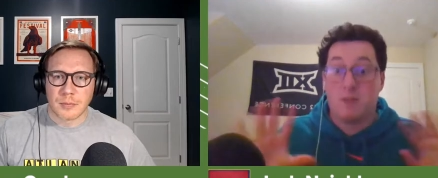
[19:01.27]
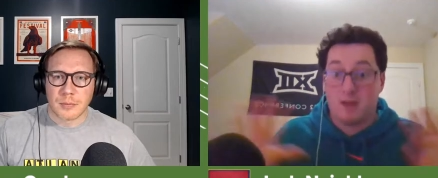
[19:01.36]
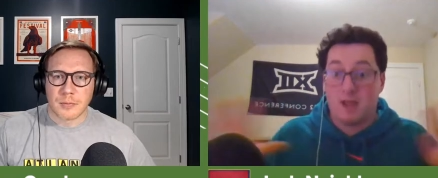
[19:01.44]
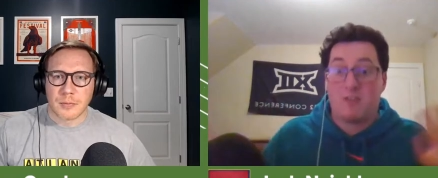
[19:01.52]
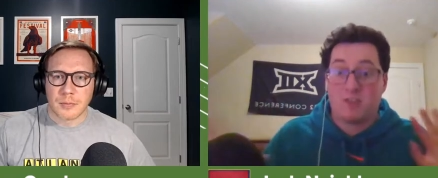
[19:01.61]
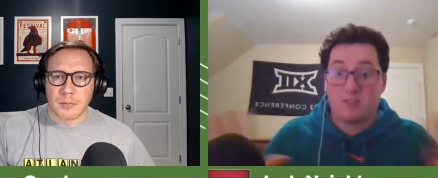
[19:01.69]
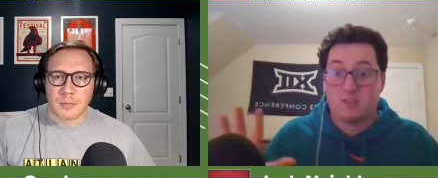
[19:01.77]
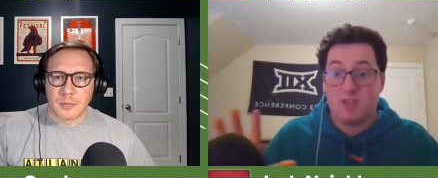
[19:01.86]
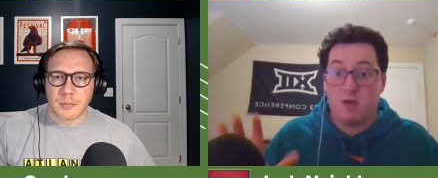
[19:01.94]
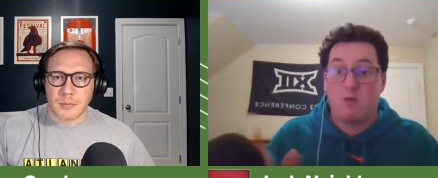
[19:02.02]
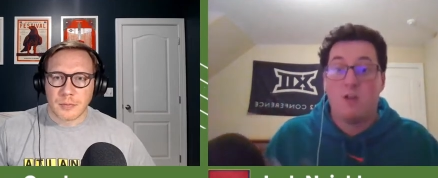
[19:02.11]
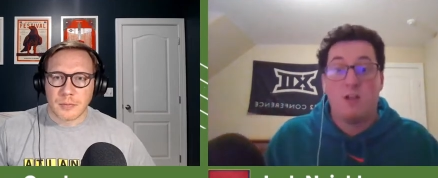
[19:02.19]
Speaker 1: depending on how things
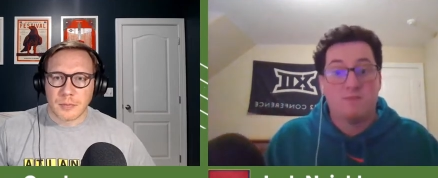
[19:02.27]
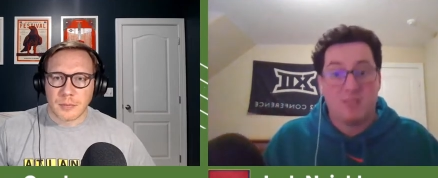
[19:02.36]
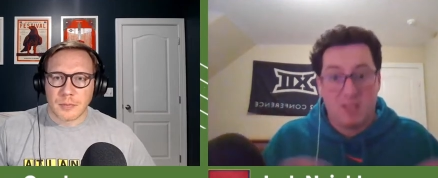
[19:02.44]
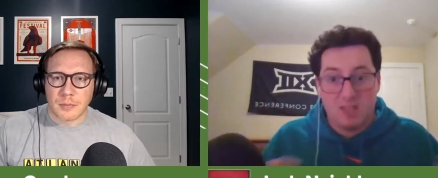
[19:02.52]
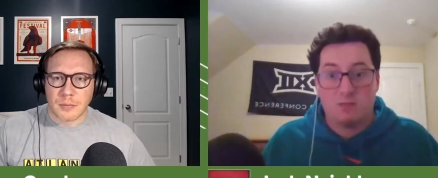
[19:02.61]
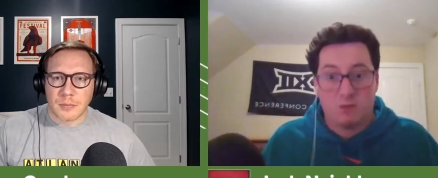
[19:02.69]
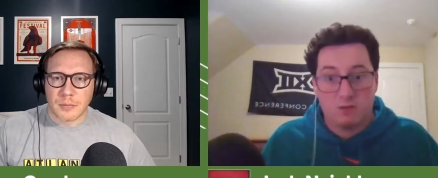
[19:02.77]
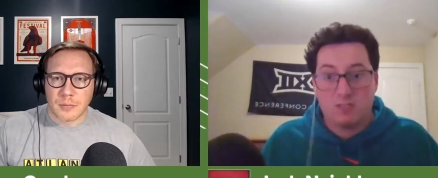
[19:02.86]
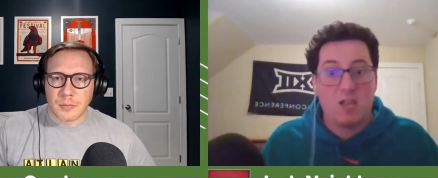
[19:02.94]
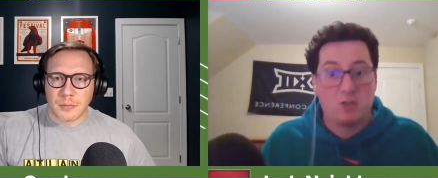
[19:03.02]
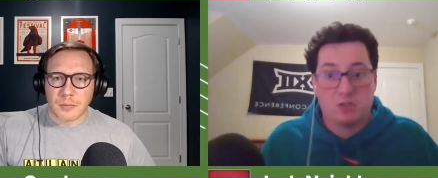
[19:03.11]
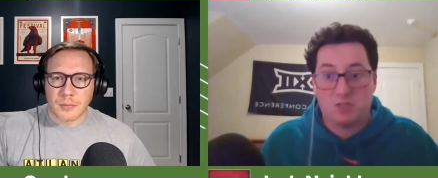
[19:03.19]
go in the
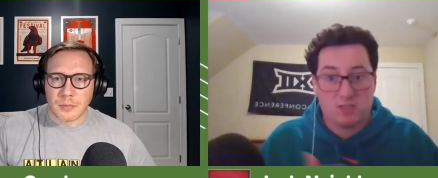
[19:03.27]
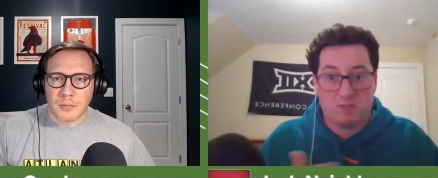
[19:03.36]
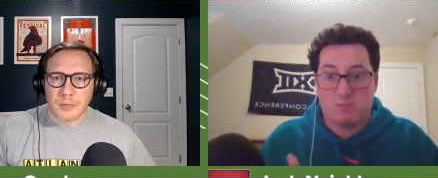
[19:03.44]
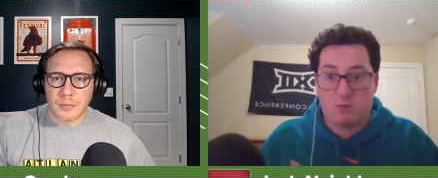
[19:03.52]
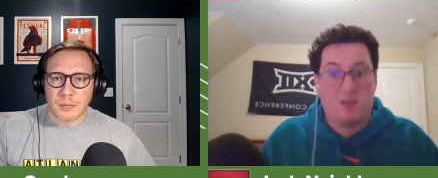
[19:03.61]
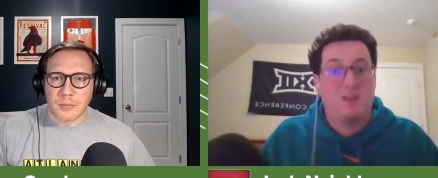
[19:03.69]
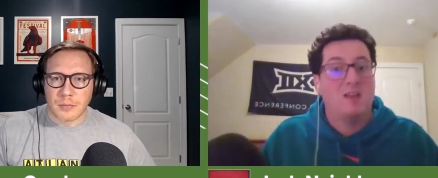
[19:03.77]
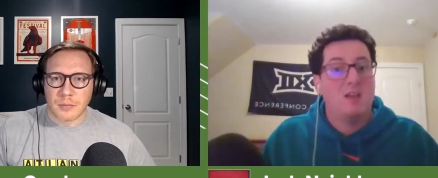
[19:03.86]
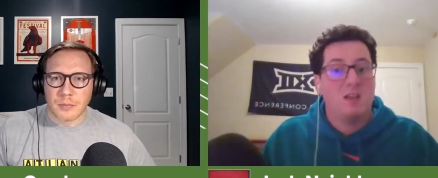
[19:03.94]
rotation at some point,